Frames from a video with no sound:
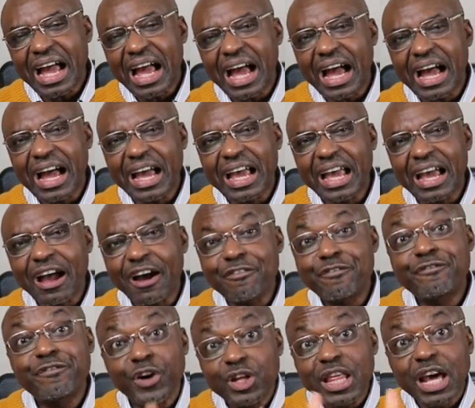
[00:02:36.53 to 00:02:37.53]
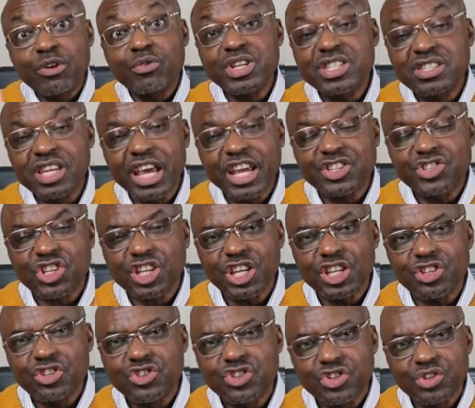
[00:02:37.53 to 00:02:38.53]
a further research
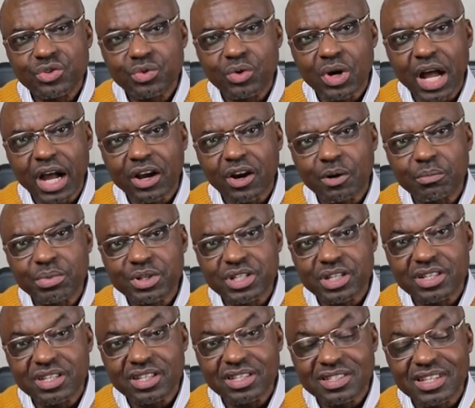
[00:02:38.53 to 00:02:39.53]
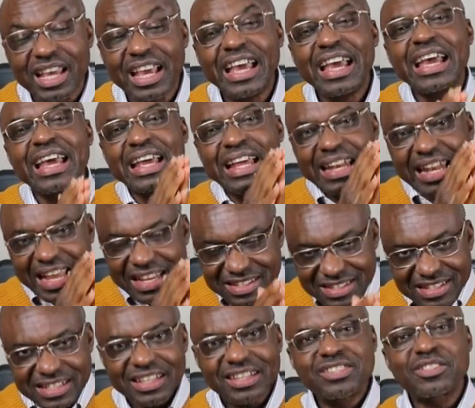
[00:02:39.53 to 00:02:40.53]
into kombucha teas?
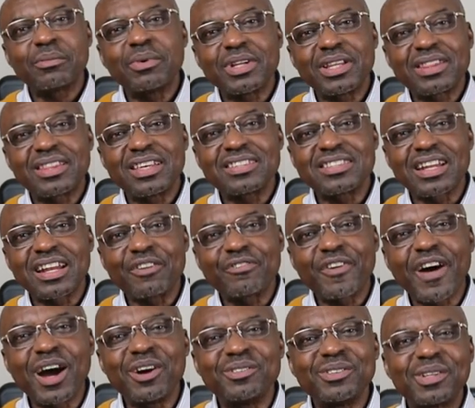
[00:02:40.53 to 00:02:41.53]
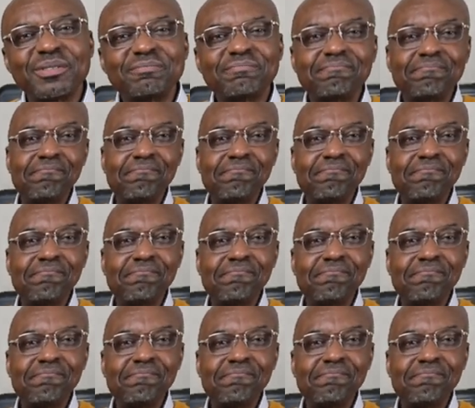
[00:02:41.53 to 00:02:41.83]
Let's see some of the things that I found.